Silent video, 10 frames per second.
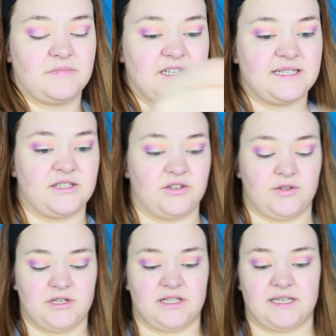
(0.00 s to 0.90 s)
this
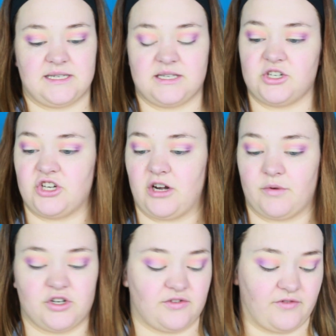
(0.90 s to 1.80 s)
shader
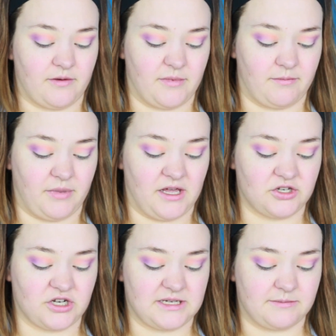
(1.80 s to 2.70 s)
brush from
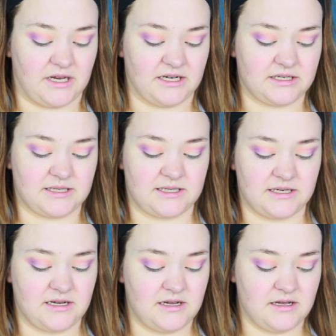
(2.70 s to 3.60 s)
BH
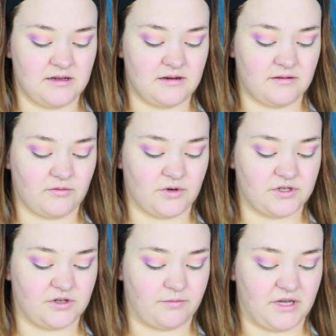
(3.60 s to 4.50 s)
Cosmetics. I'm
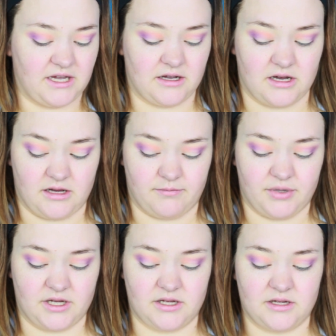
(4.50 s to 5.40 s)
going to pick up
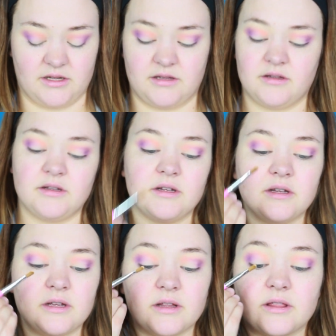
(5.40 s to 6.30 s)

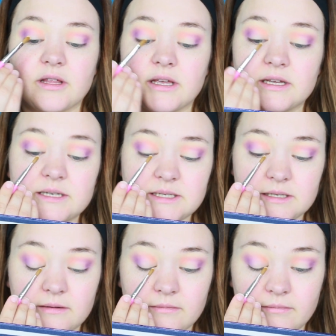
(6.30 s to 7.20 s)

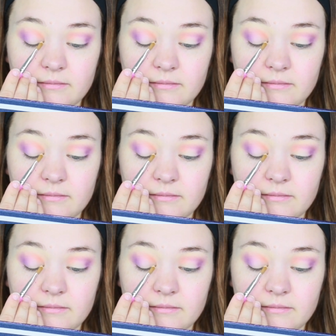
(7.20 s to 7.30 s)
this.